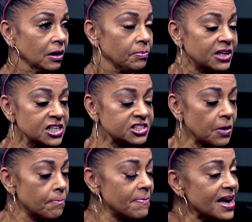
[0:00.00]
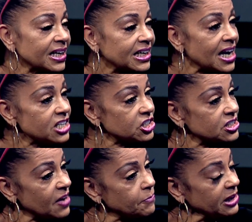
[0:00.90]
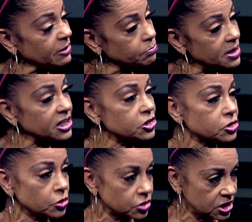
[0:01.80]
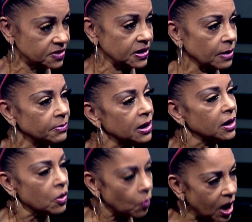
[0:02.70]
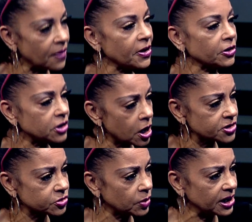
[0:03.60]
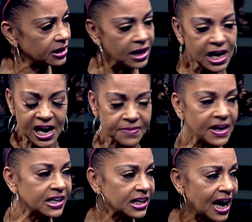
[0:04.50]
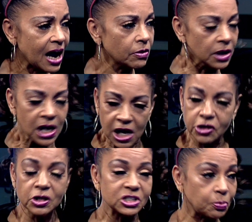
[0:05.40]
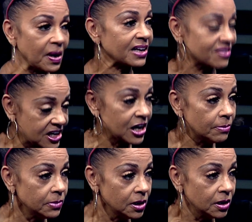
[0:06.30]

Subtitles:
because their medications have been administered to them while they're incarcerated, and they get out, and you expect them